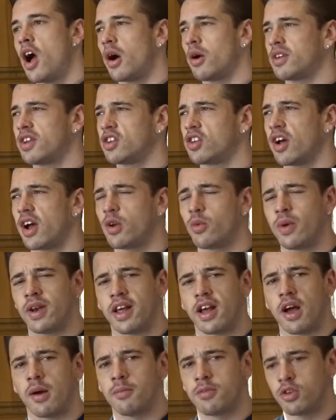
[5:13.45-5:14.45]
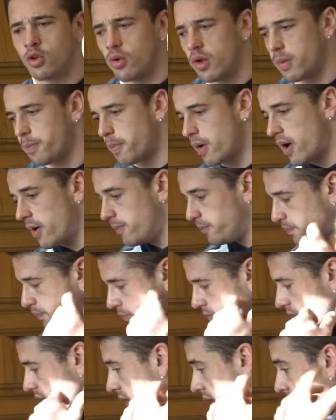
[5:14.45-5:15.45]
decide when it comes to it. But
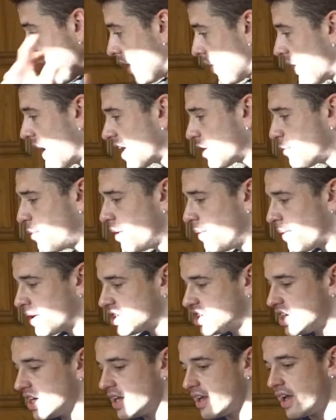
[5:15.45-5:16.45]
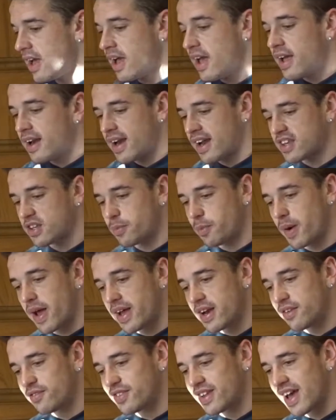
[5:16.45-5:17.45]
that's pretty much it. That's the
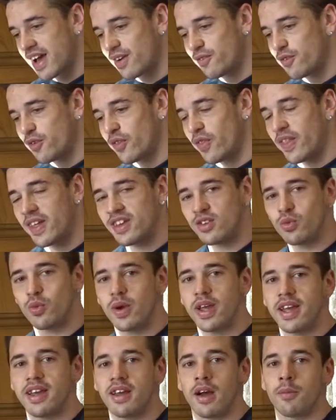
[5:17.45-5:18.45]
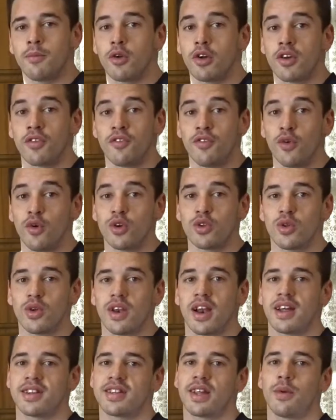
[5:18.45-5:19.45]
plan of attack for this week. I'm looking forward to it.
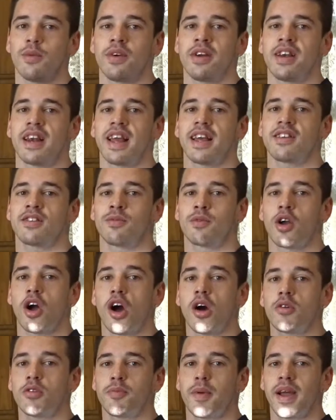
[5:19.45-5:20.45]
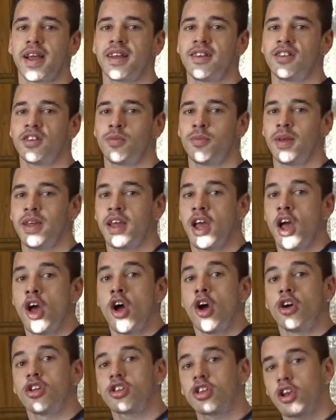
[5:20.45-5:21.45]
Like I said, we're going to get some carbs back into me,
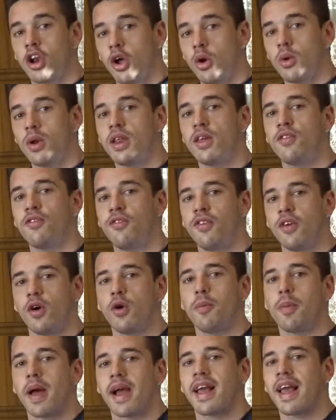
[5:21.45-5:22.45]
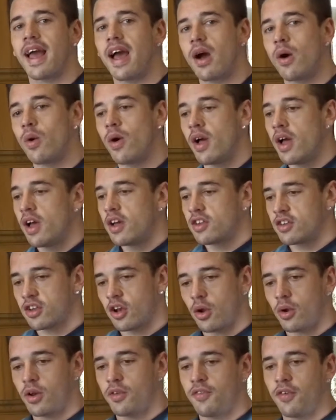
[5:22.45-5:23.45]
slowly fill back out,
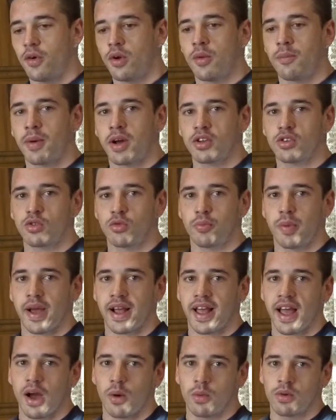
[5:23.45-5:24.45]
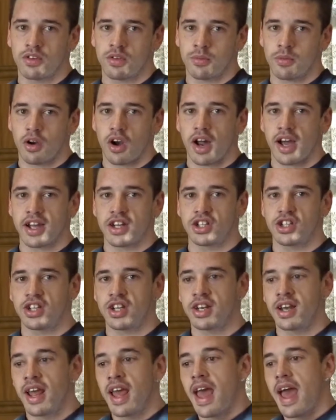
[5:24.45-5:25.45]
slowly fill the muscles back out with some
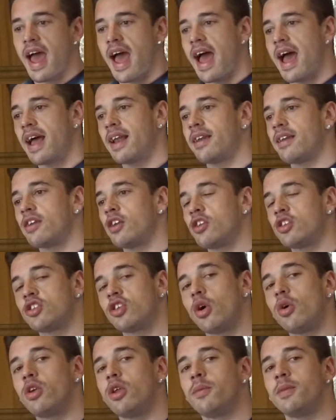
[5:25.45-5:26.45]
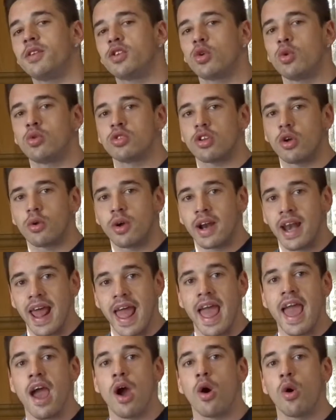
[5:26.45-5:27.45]
glycogen, and the sodium is also going to
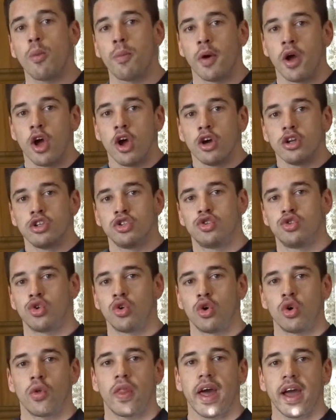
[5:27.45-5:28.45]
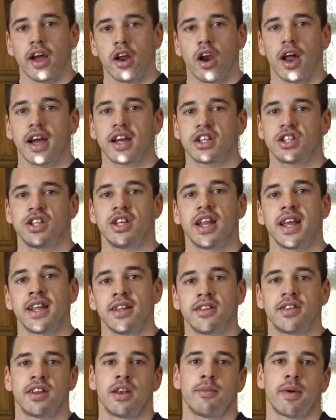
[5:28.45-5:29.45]
help draw that glycogen
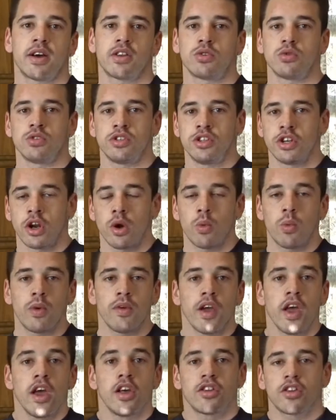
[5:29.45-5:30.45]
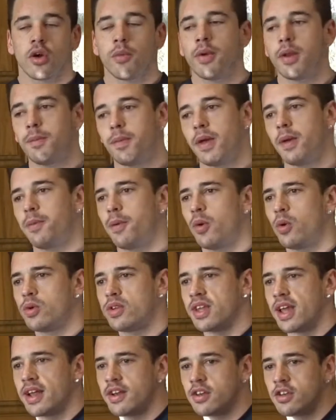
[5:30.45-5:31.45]
into the muscles. You know, so many people
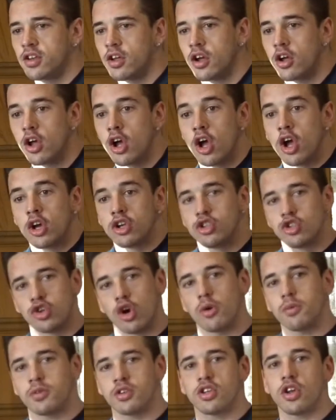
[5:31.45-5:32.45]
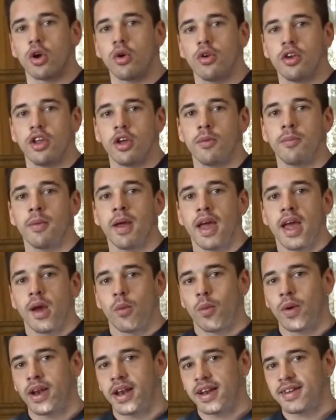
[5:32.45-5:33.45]
tend to drop sodium
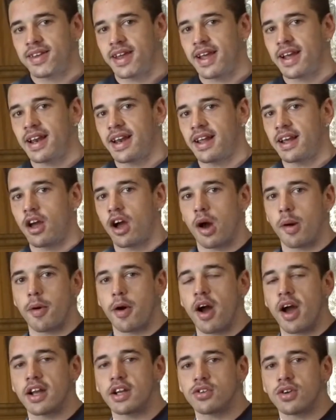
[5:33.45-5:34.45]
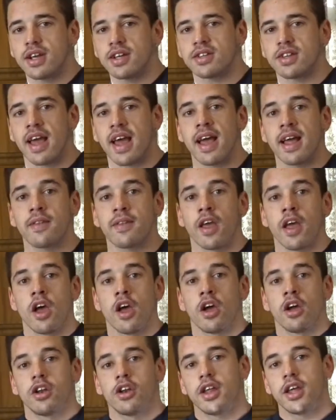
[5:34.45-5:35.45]
when they're taking in carbohydrates, and
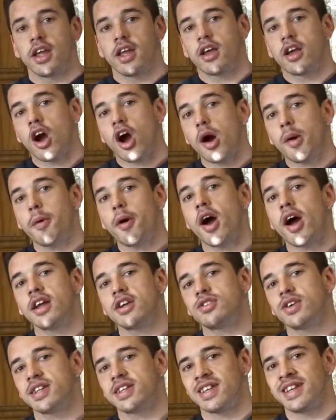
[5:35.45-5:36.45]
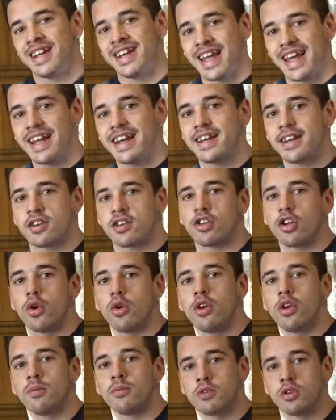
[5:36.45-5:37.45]
the carbohydrates need the
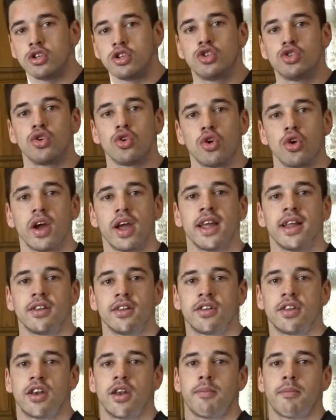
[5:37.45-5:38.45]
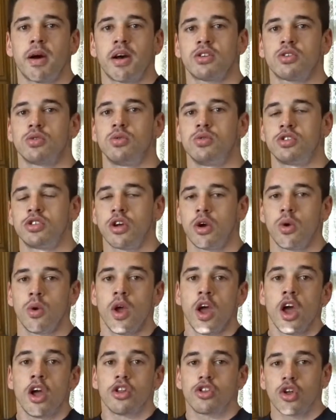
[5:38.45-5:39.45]
sodium to draw into the muscle. So
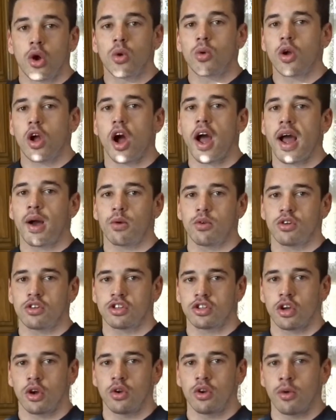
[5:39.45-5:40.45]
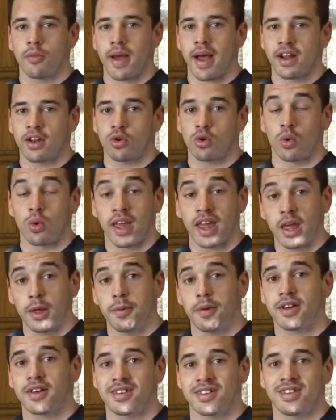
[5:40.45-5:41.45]
don't cut out your sodium at all. Keep
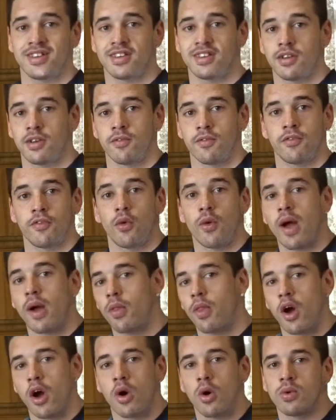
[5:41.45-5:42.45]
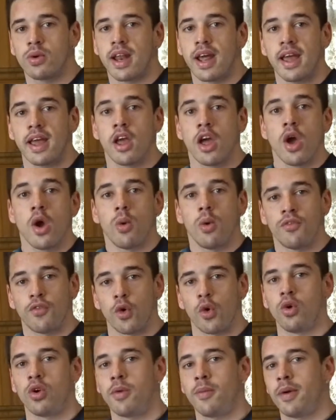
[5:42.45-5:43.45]
it consistent throughout the whole day with
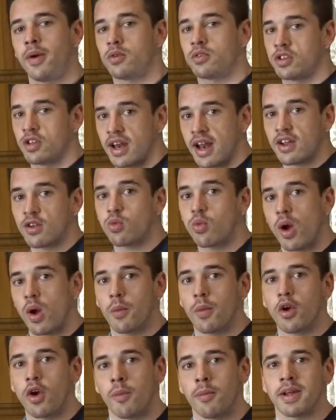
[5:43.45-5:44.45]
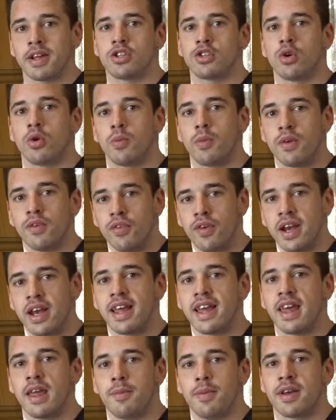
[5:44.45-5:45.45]
all your meals. So that's why we've got to make sure we really
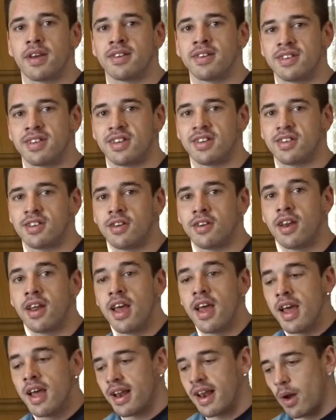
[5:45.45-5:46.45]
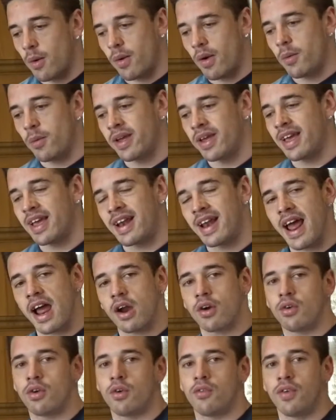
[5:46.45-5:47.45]
keep it consistent. That way we can get an
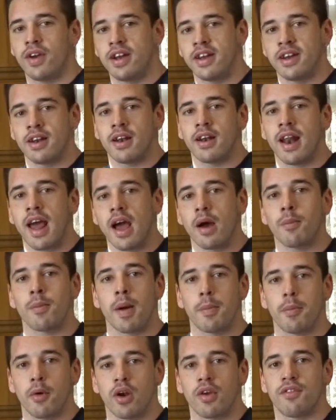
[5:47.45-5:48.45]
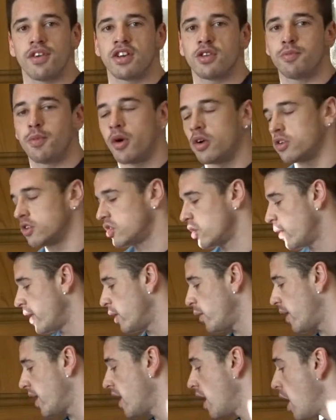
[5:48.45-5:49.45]
accurate reading and how my body responds. So
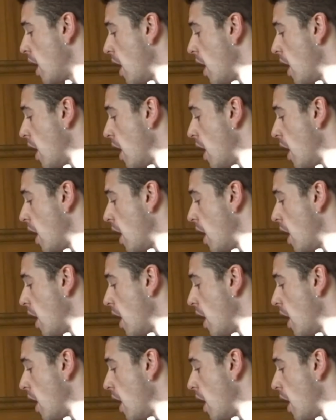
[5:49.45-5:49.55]
anyway,